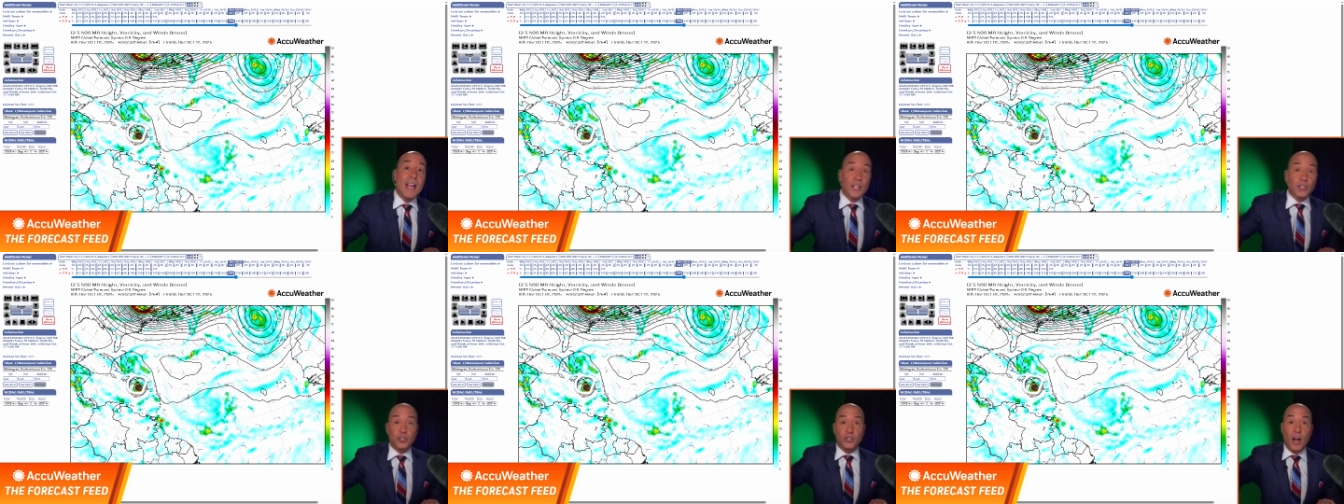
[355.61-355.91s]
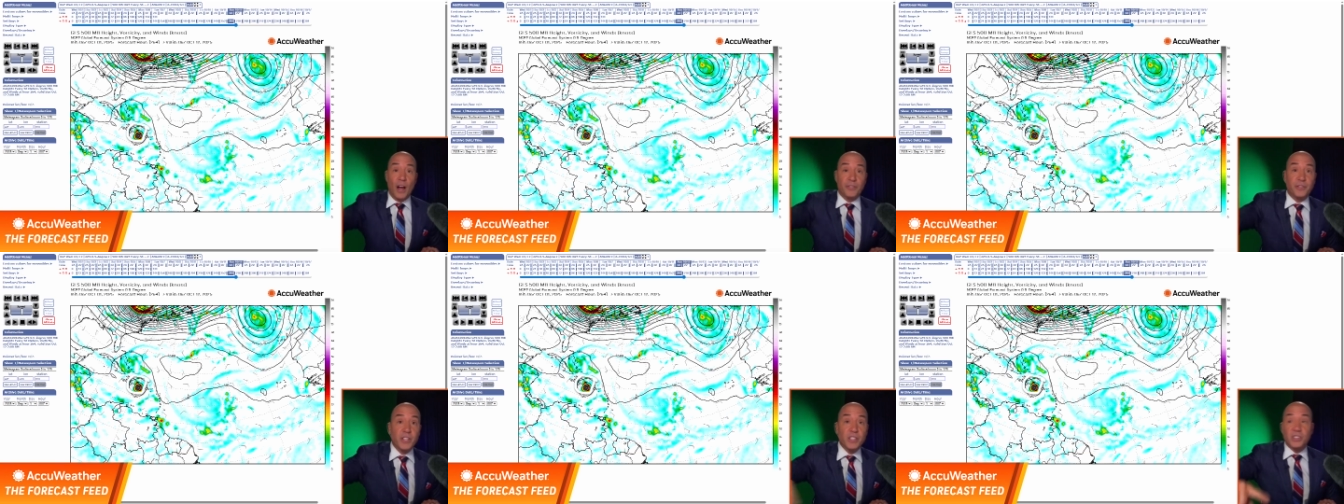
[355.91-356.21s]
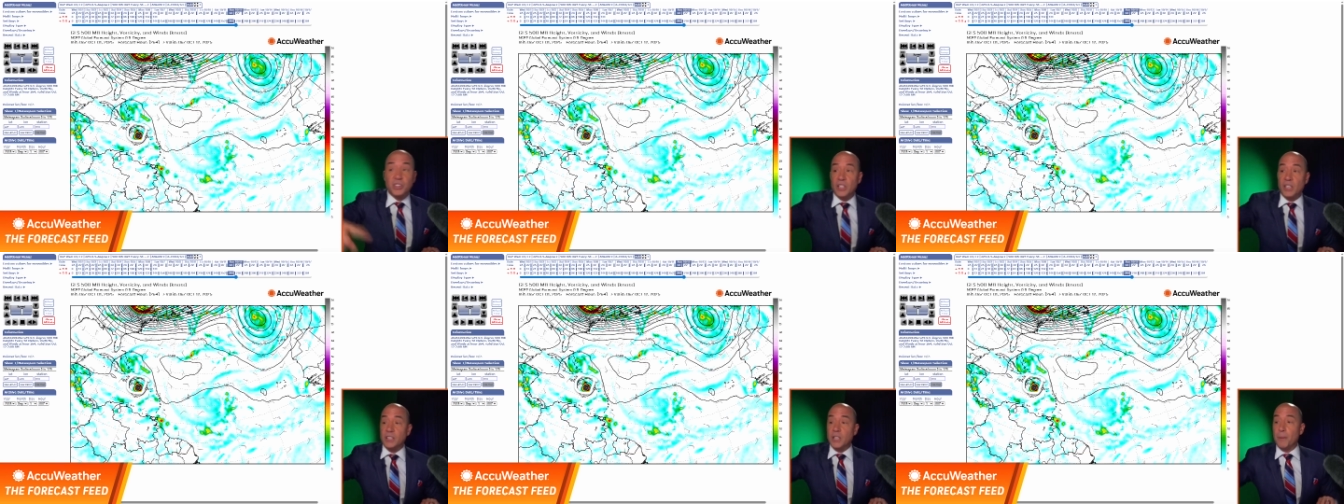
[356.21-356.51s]
It's not
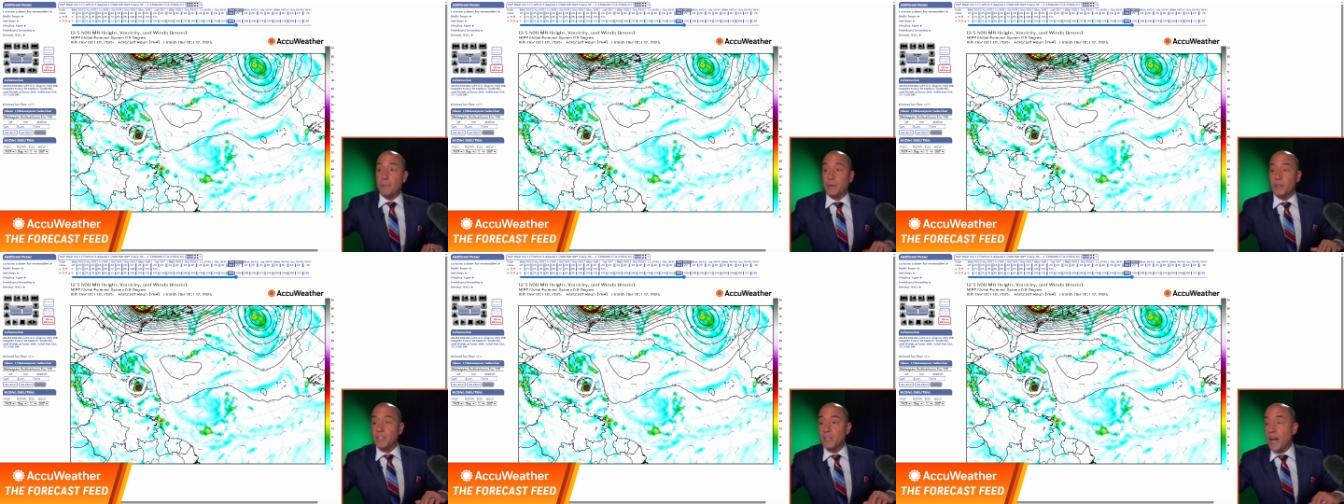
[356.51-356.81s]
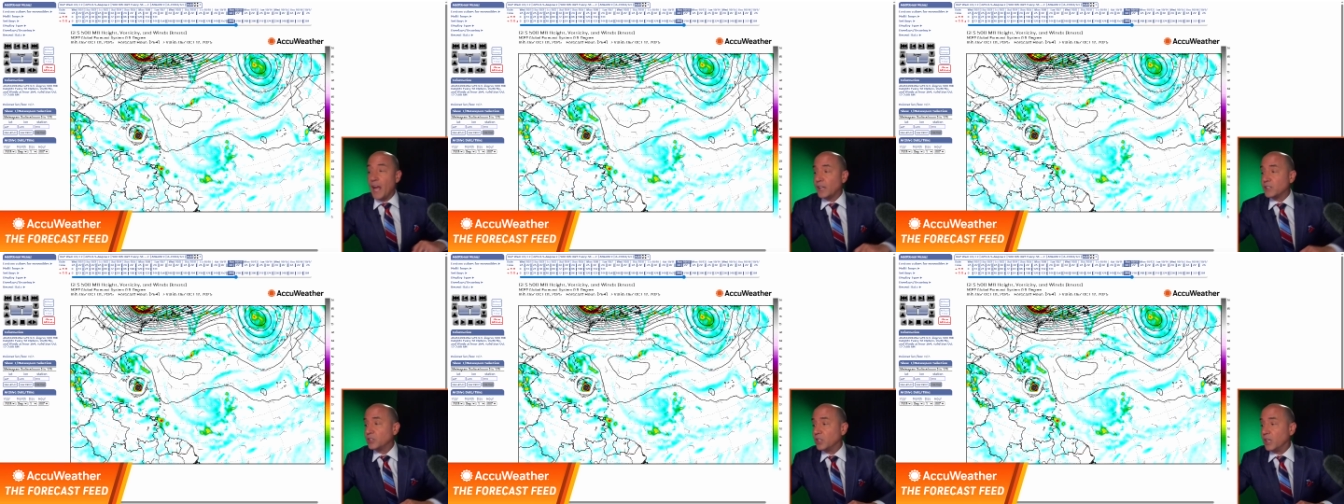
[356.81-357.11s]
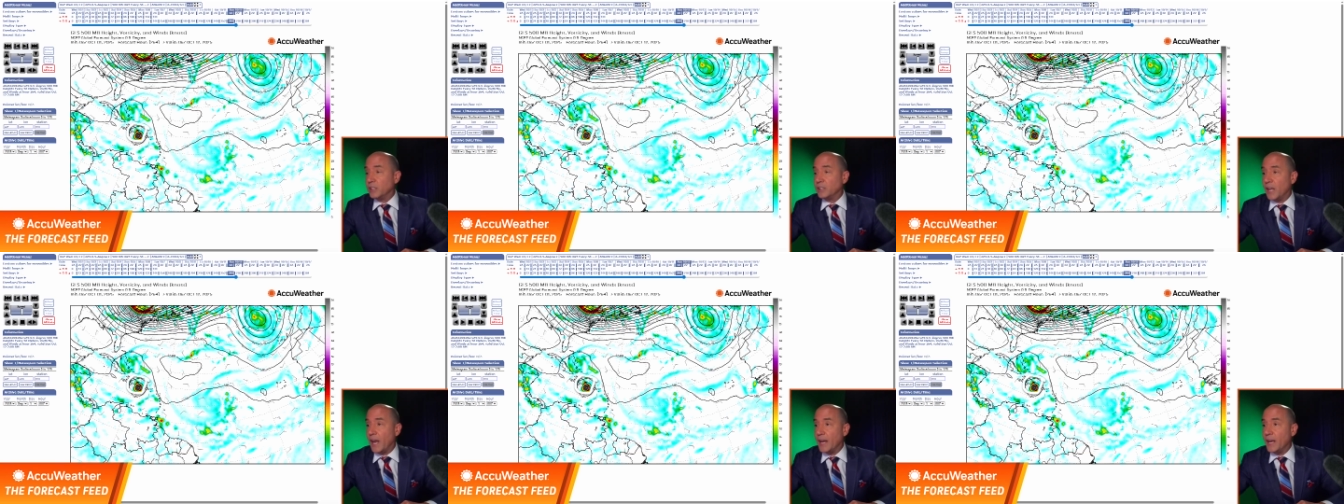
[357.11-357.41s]
this Sunday, but the next
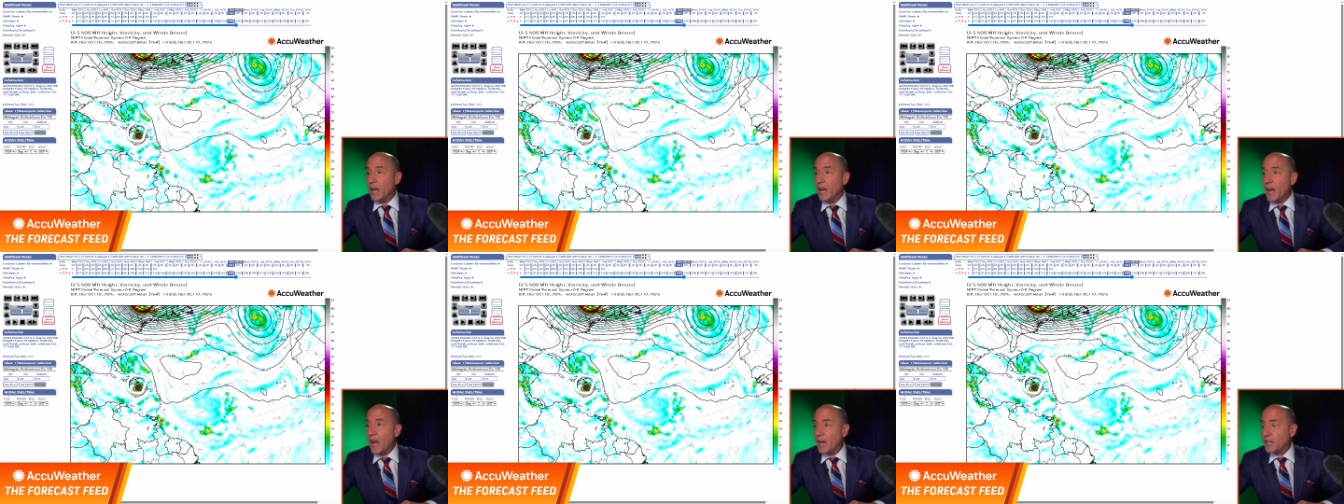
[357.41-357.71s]
Sunday.